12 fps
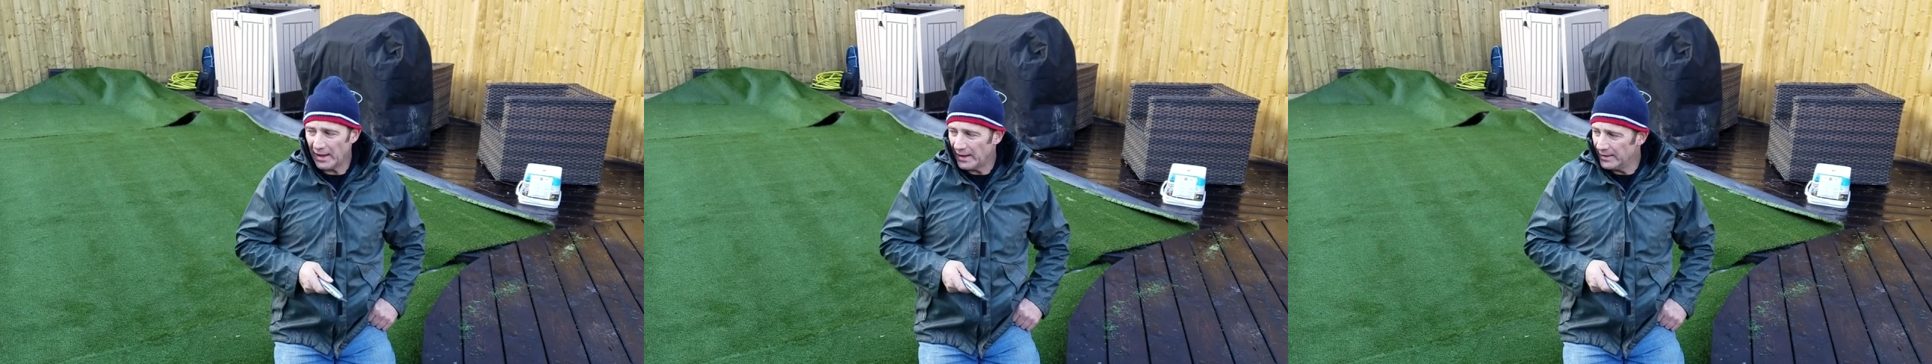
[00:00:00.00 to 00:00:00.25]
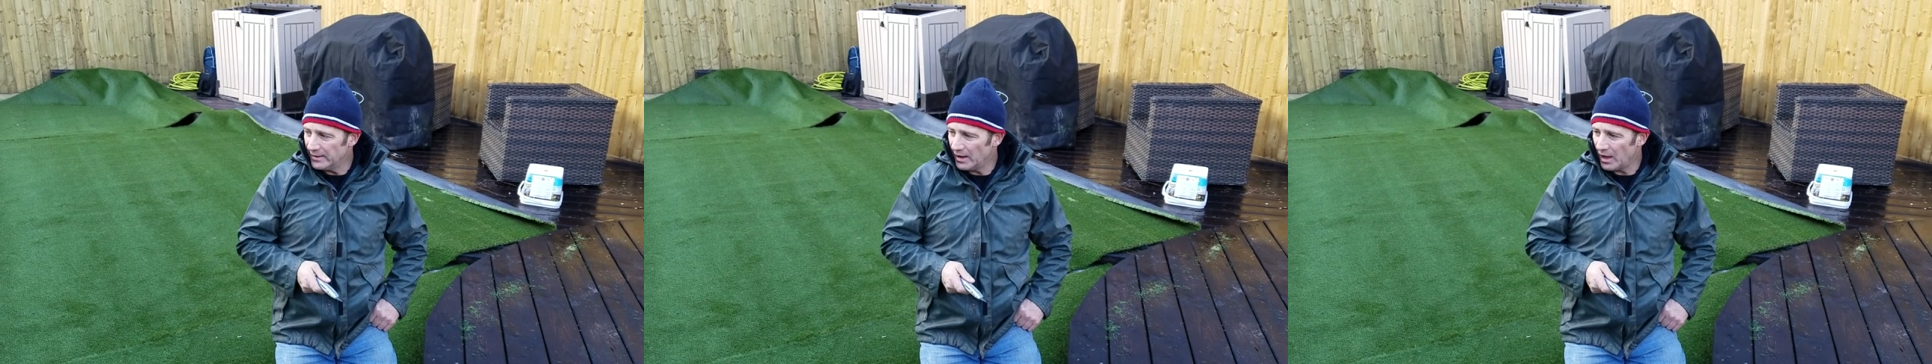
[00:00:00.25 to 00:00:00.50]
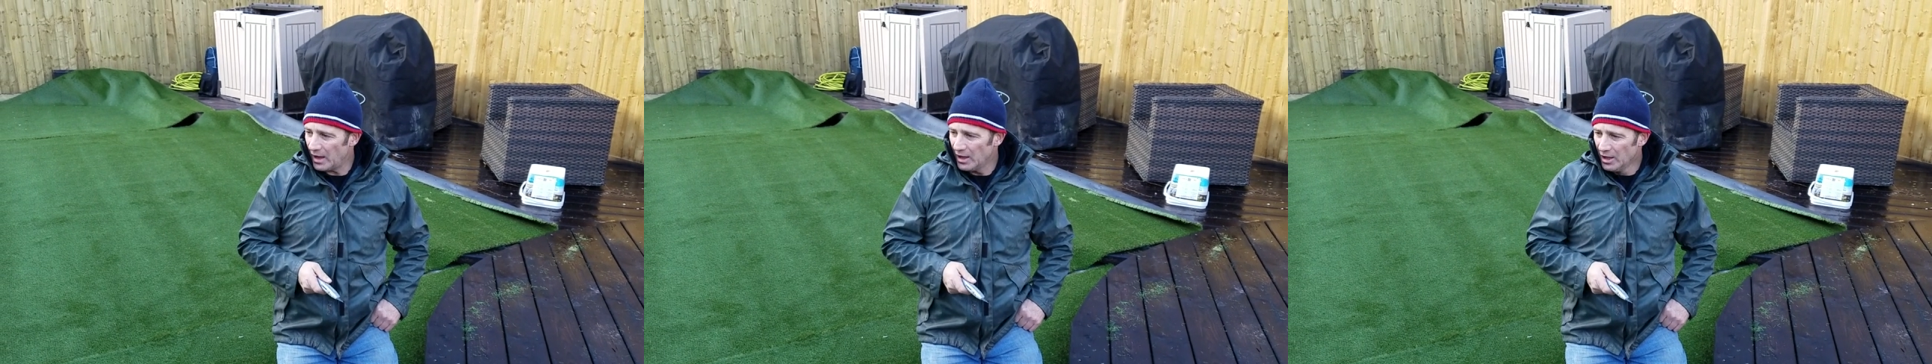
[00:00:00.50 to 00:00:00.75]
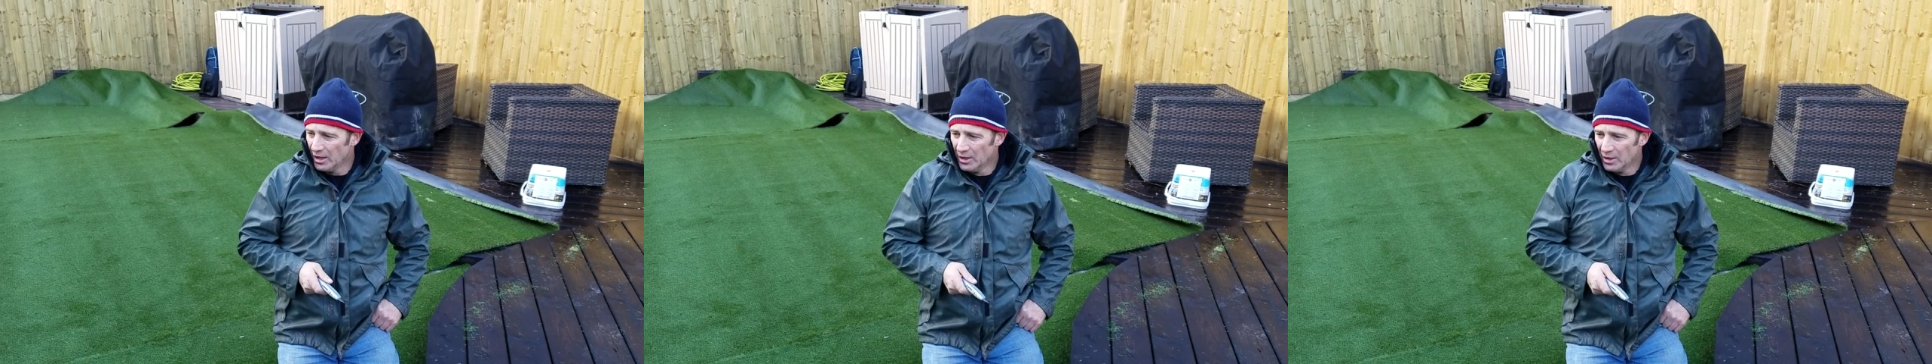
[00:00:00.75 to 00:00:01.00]
And
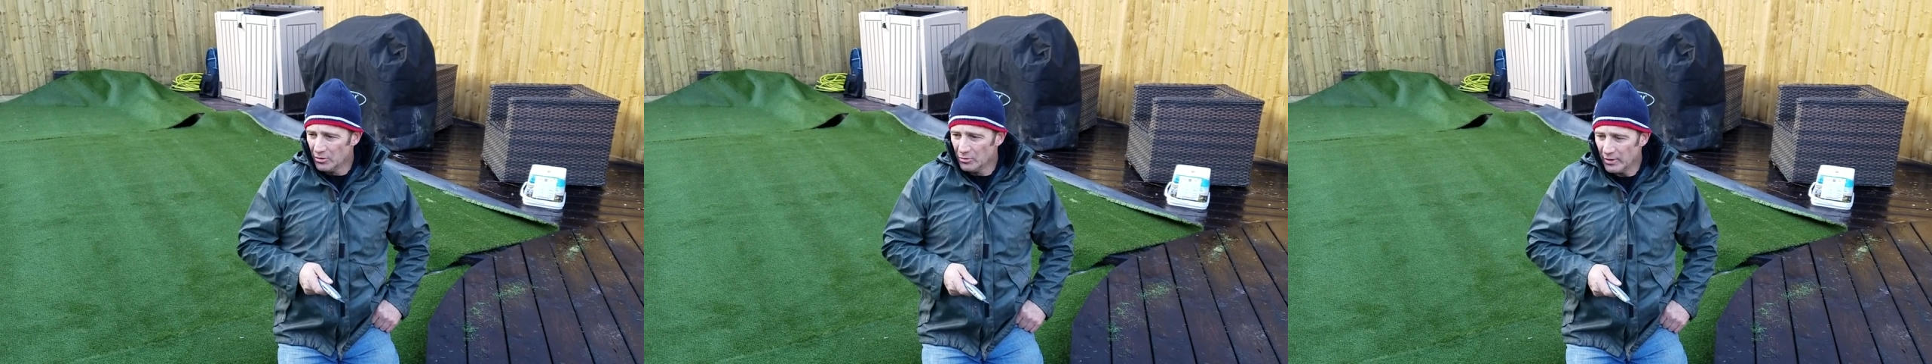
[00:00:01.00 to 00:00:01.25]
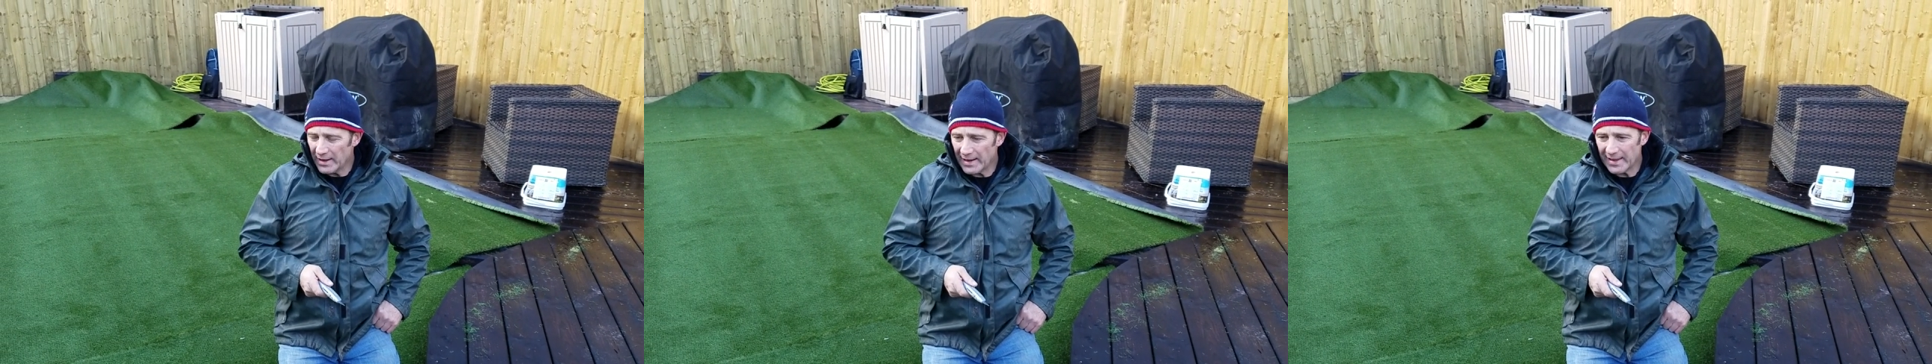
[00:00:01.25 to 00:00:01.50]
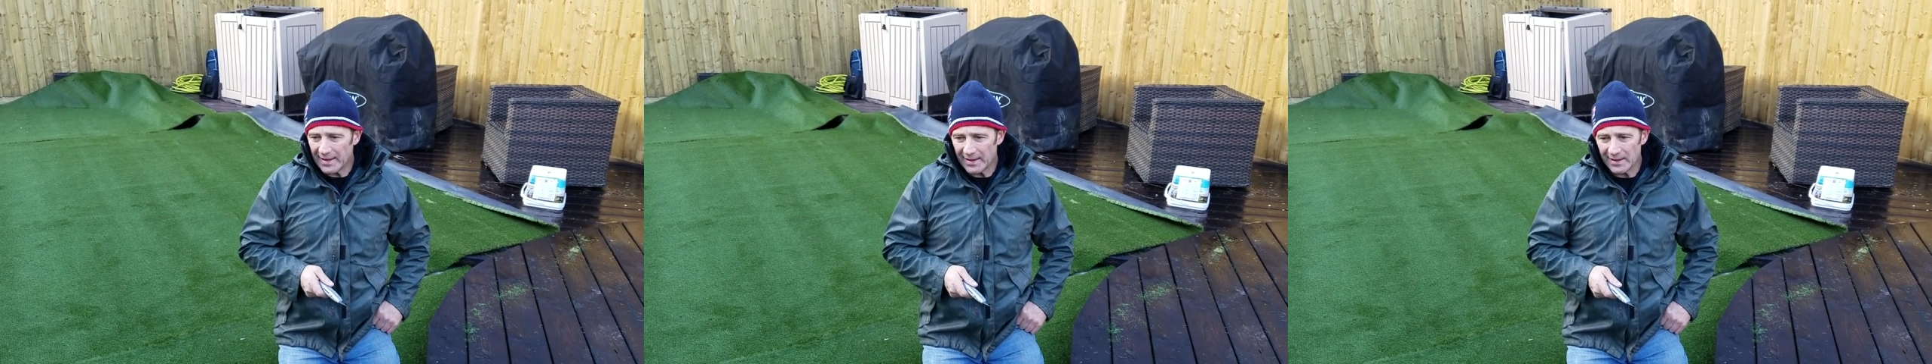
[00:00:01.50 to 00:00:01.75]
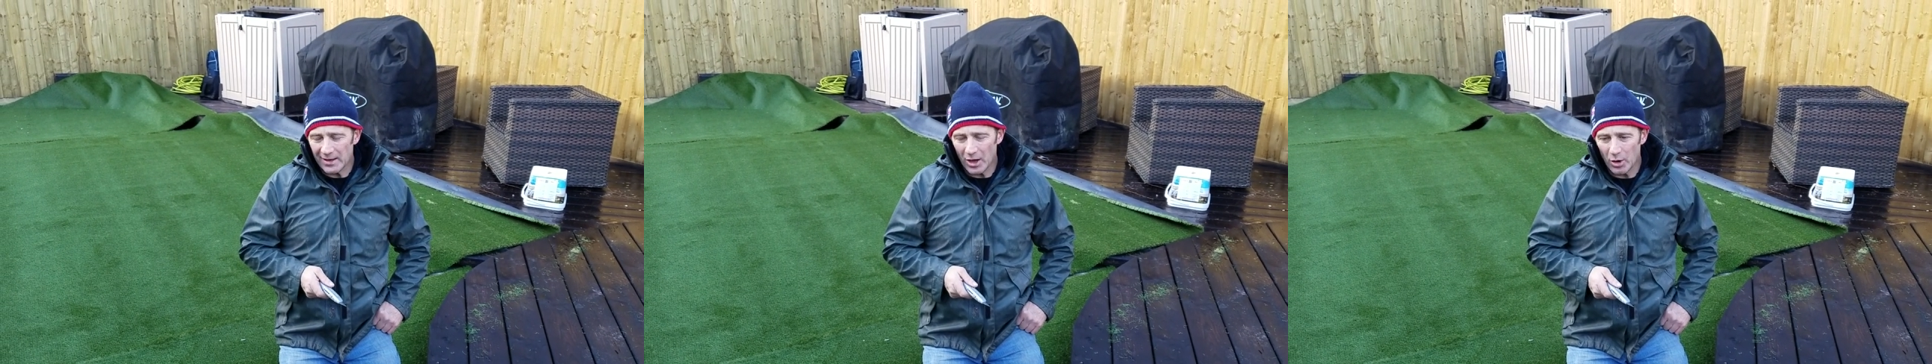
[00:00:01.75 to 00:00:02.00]
really,
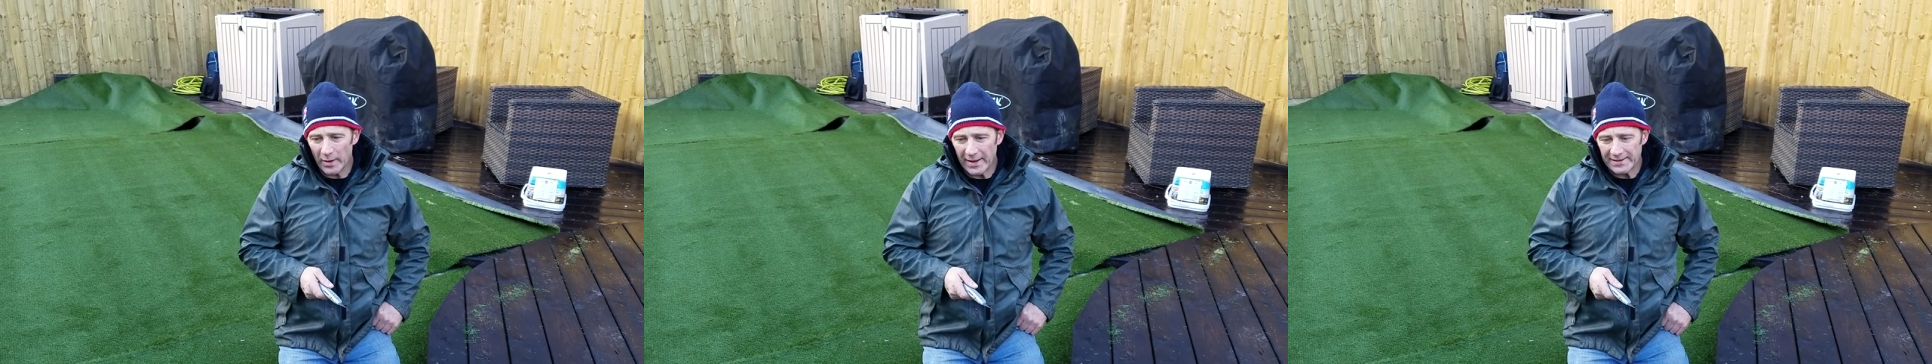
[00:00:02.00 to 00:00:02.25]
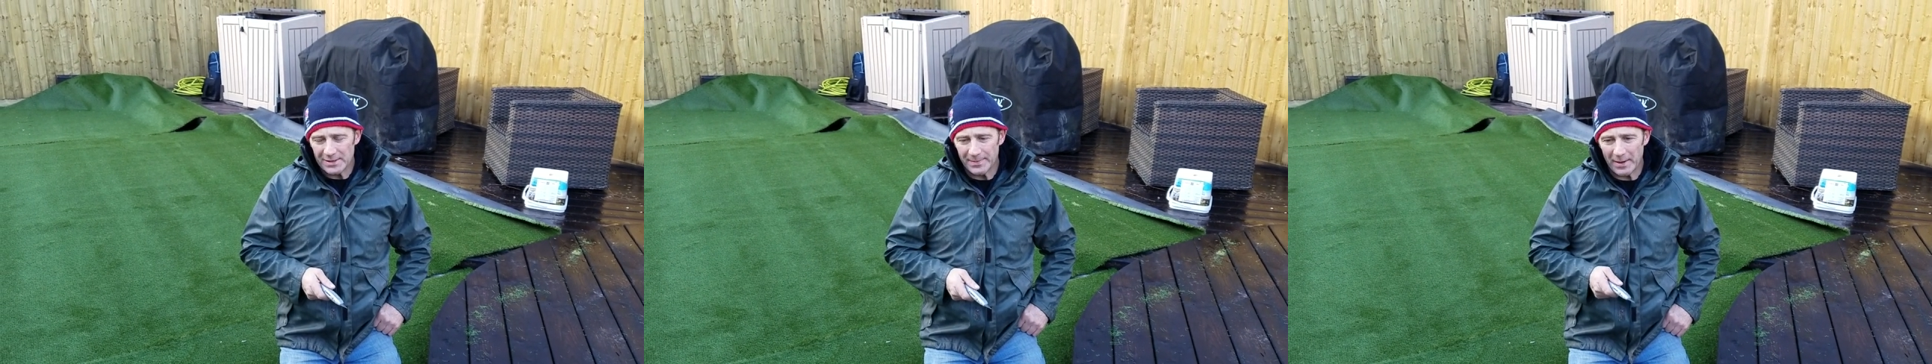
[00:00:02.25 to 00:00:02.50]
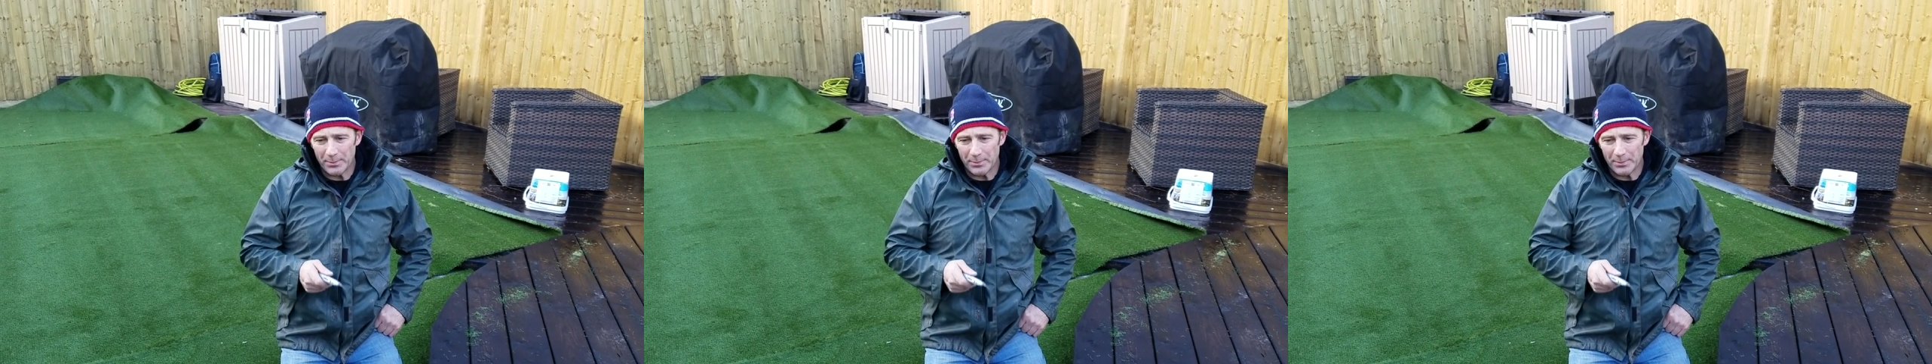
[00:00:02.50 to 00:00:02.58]
you know, it's about